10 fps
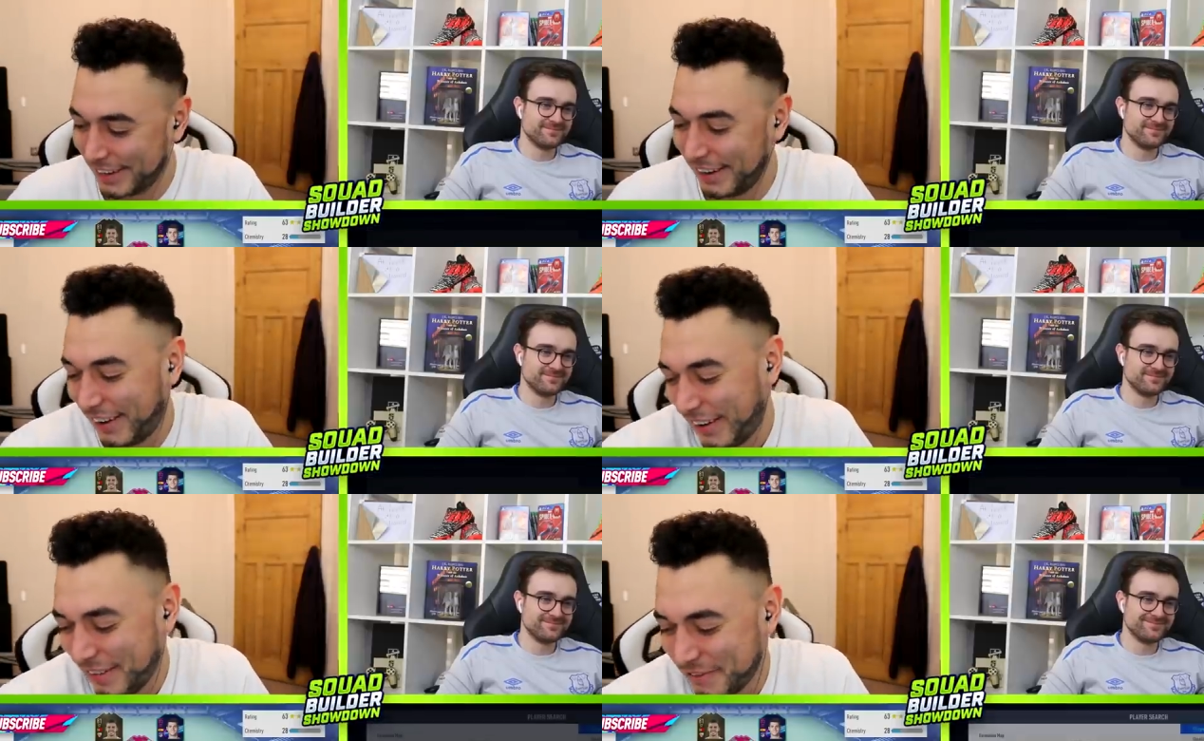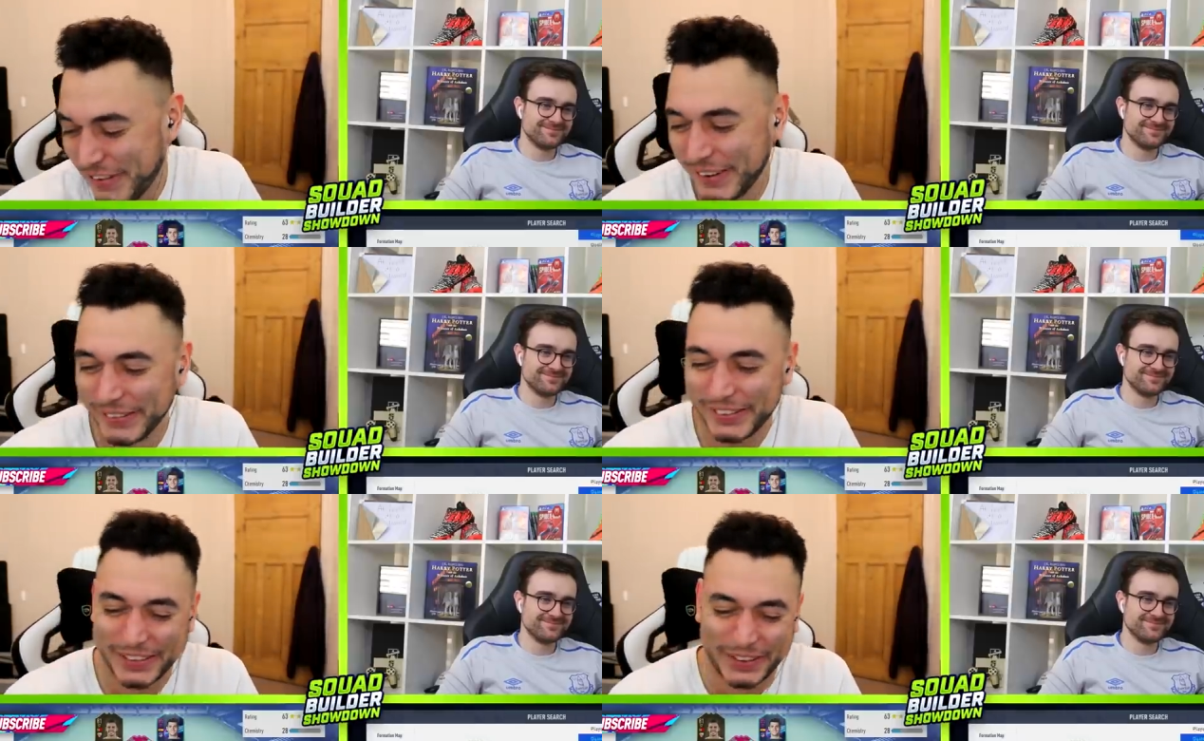Speaker 1: it
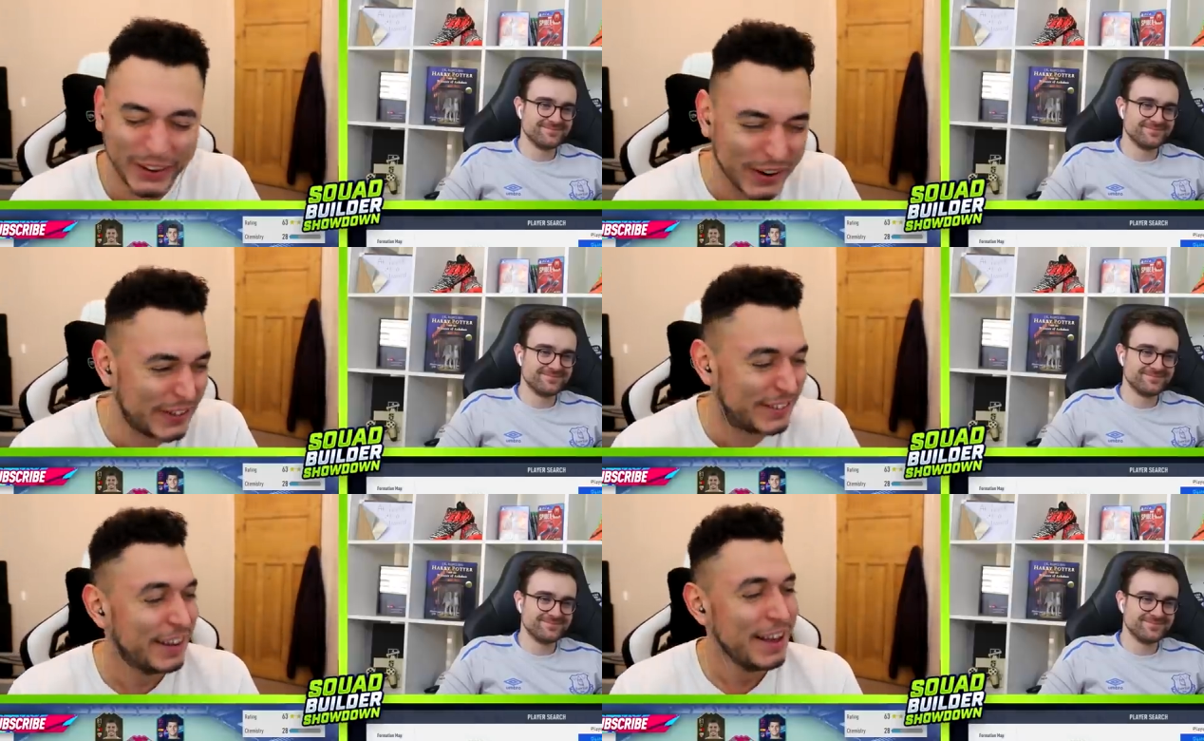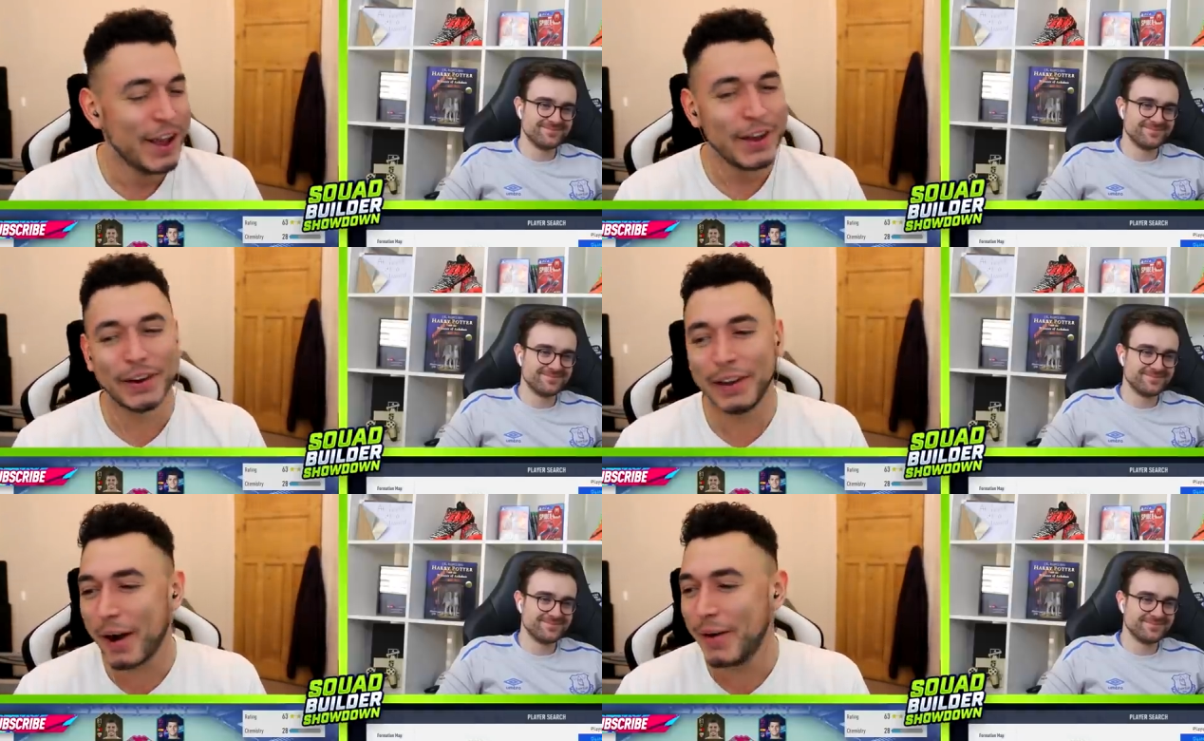feels good.
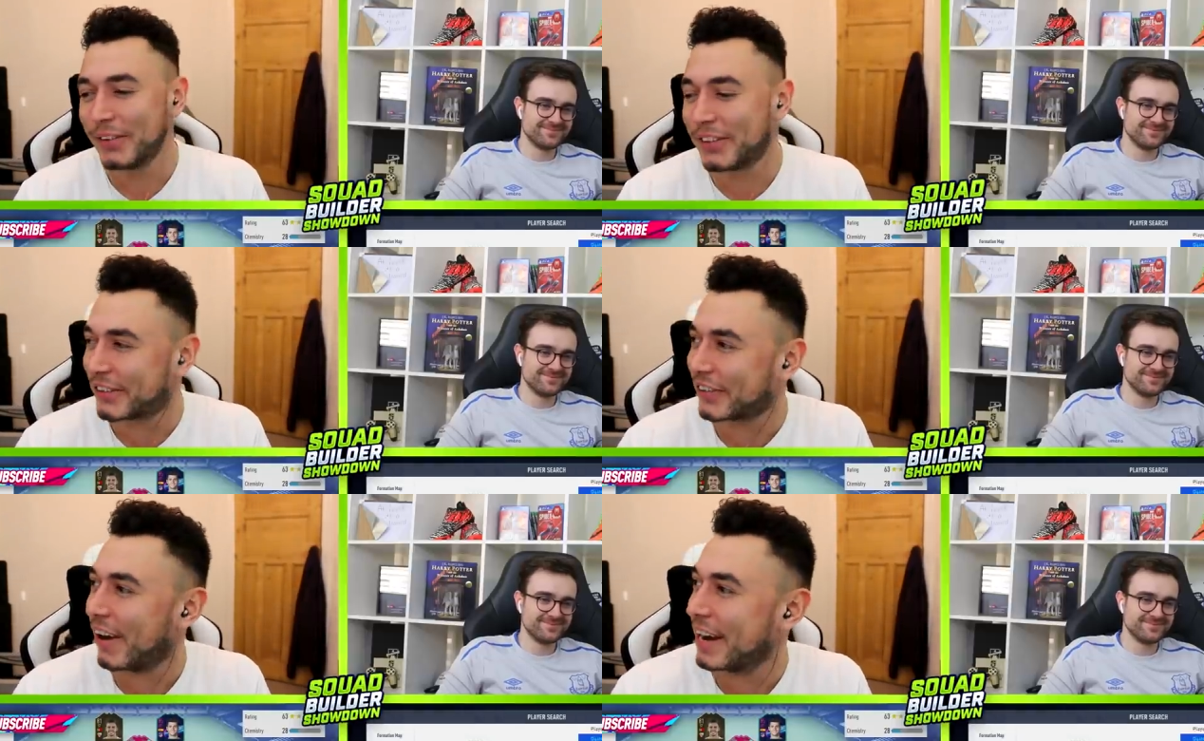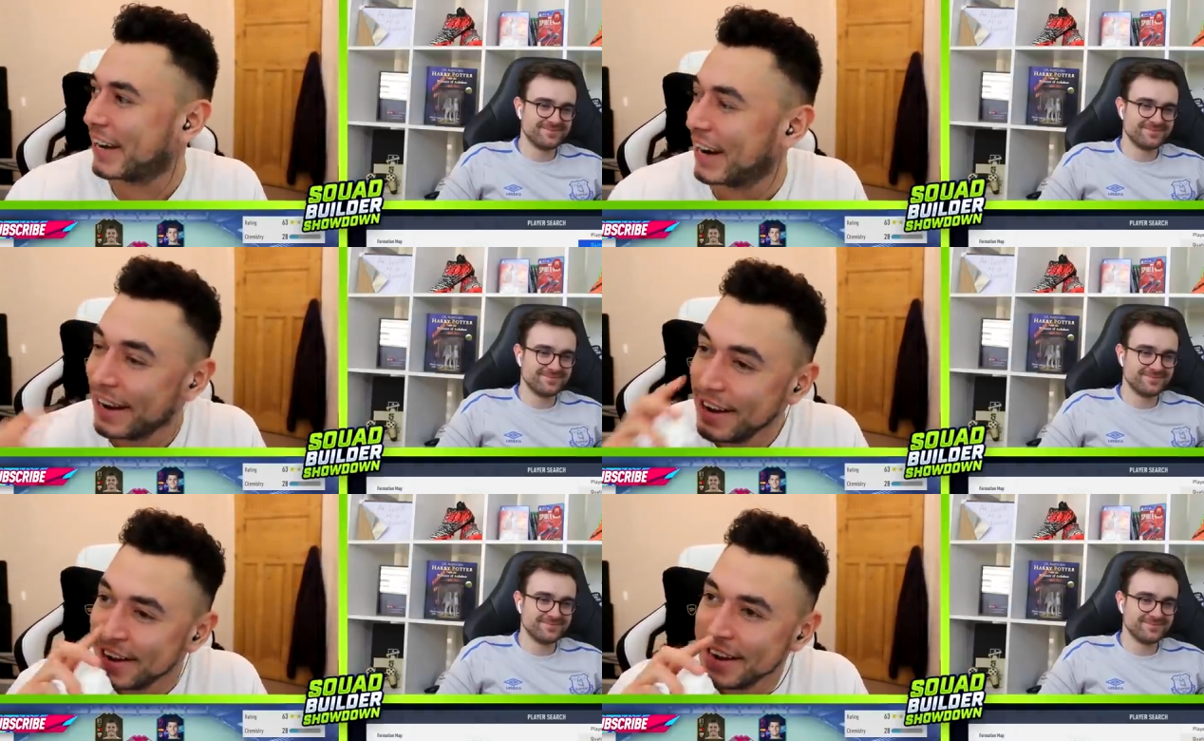Your lone
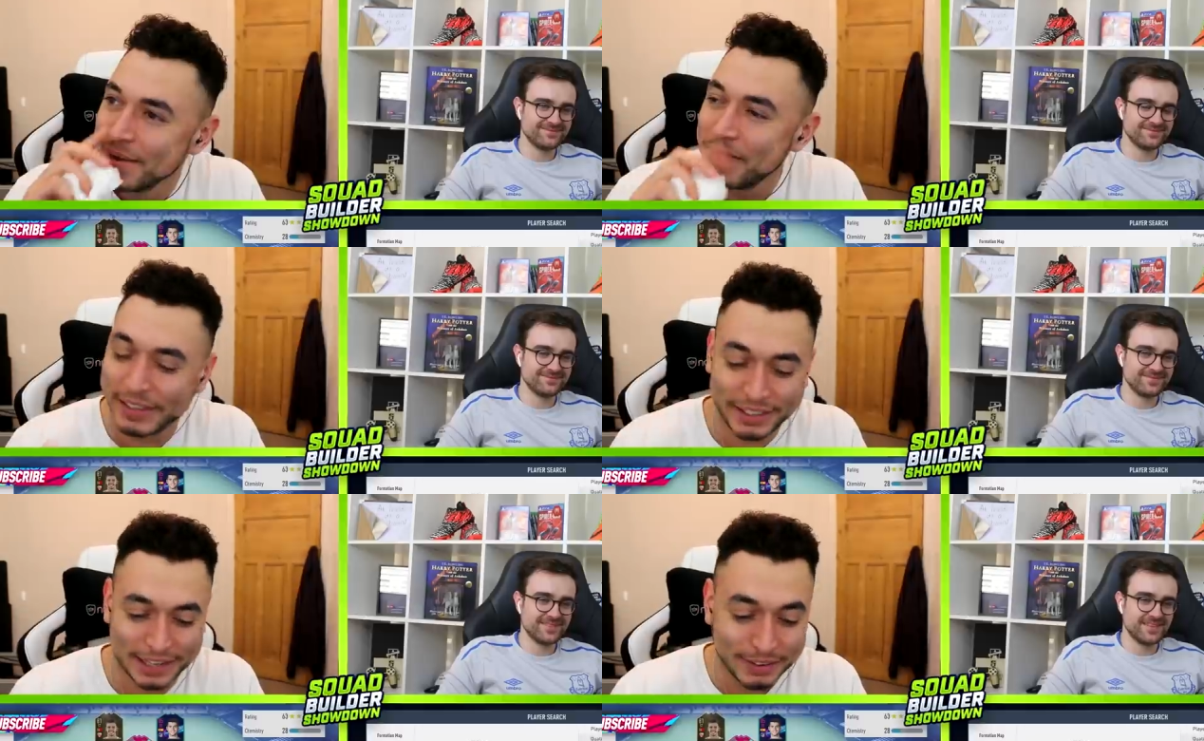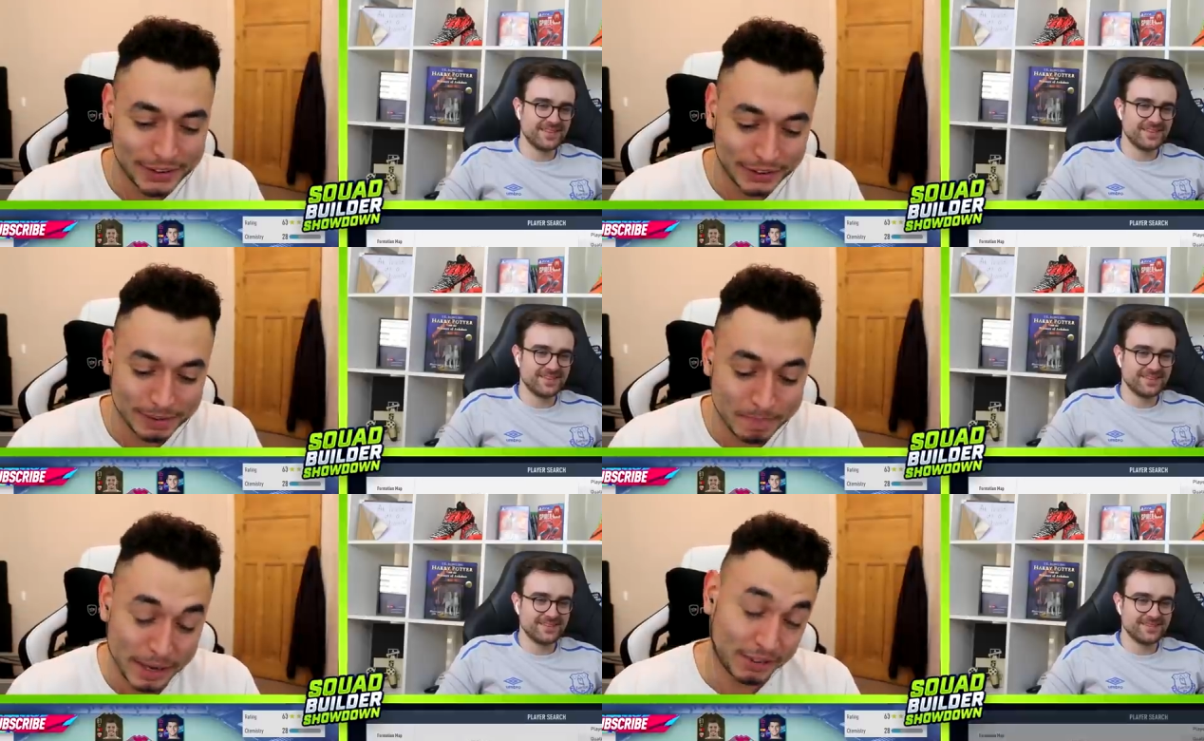striker. Messi's going to have to do
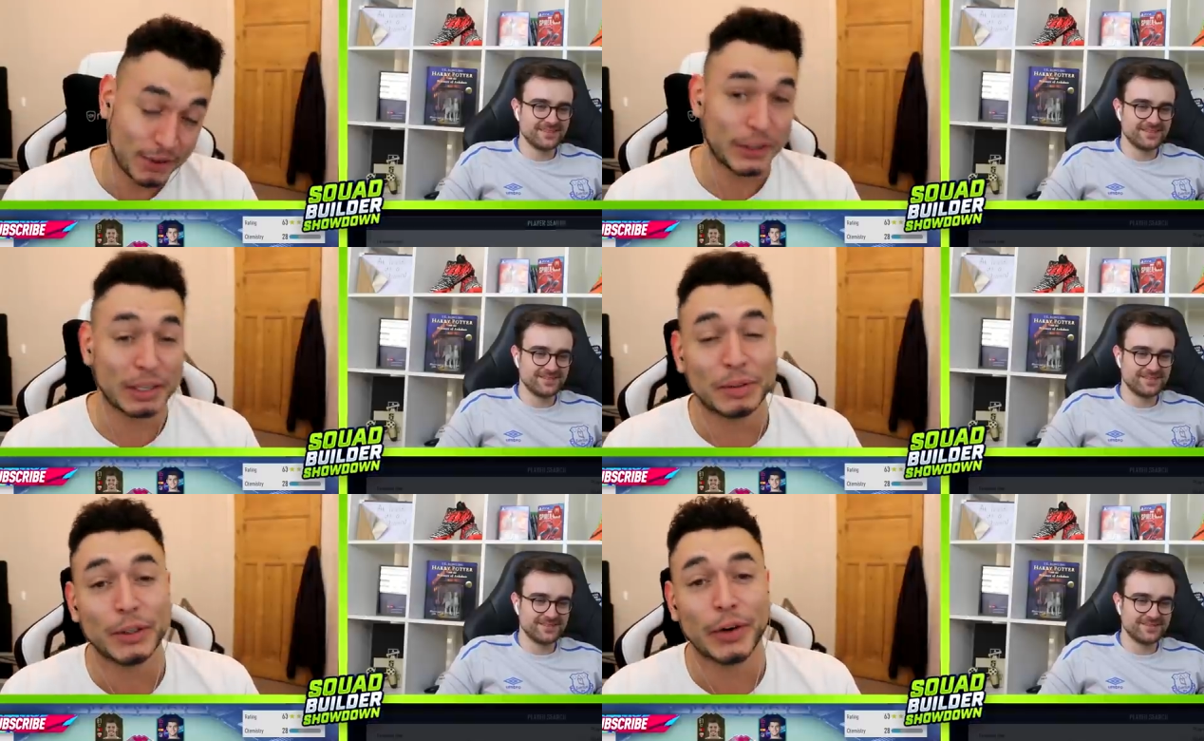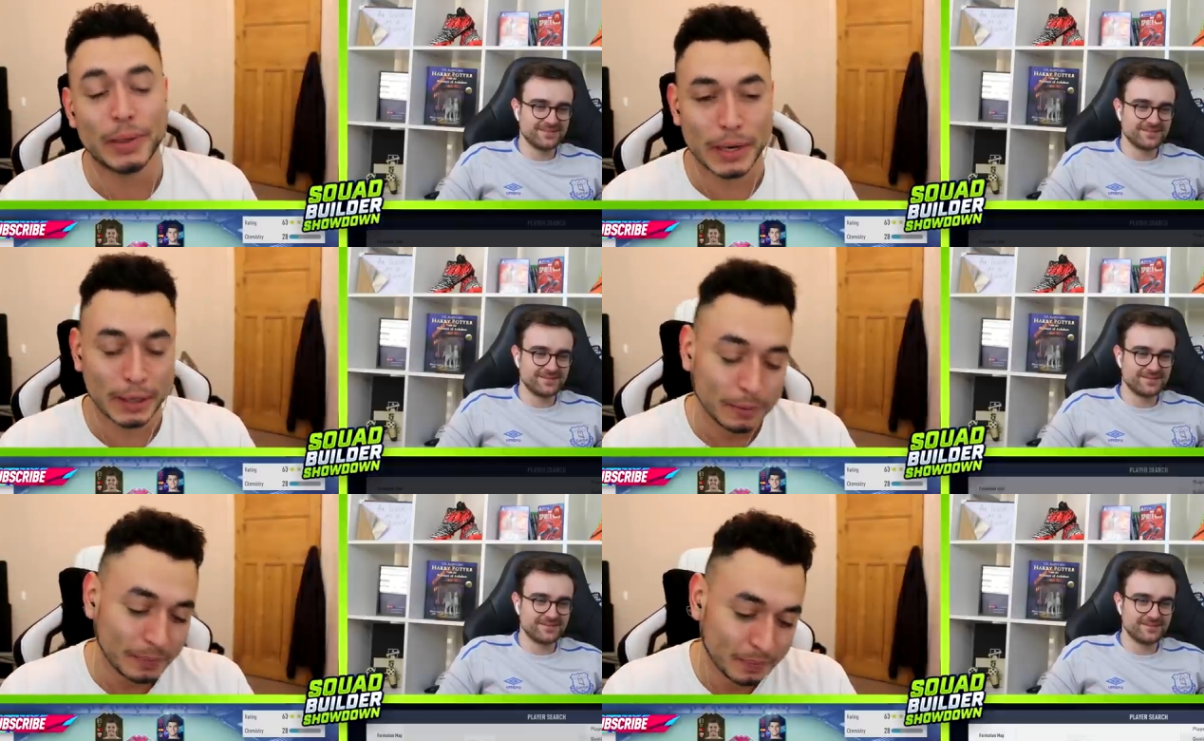some bits here, which I'm sure he
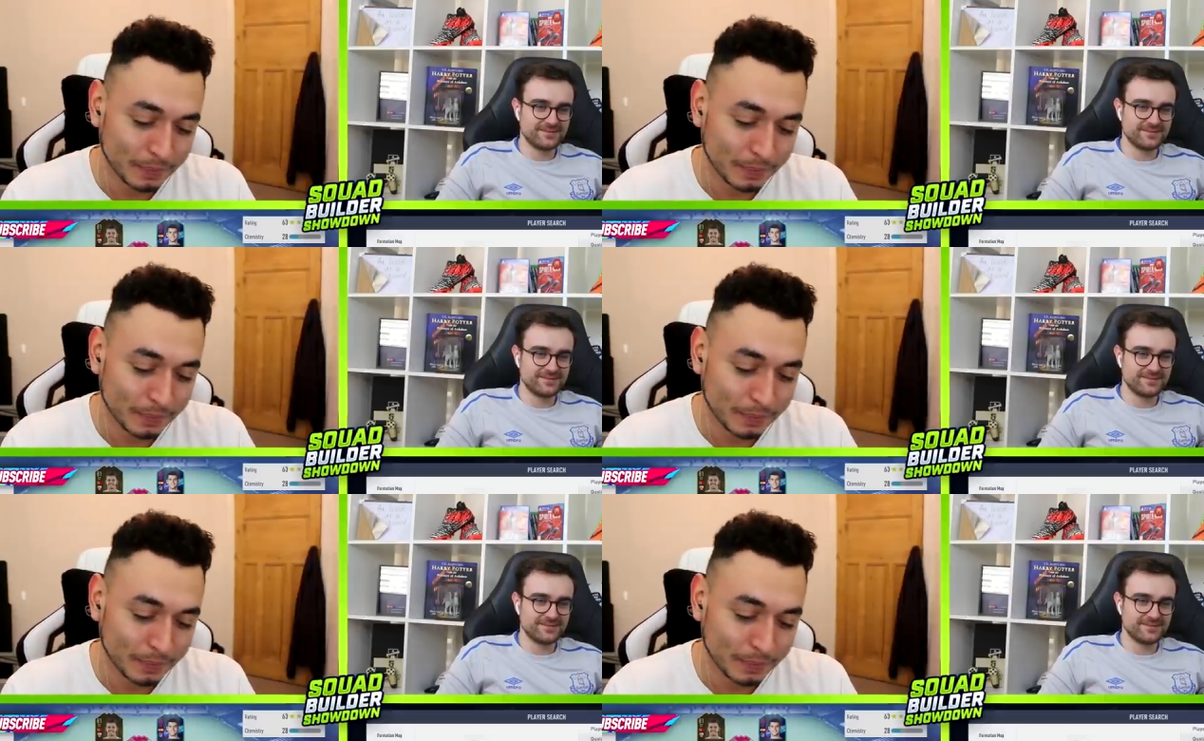will.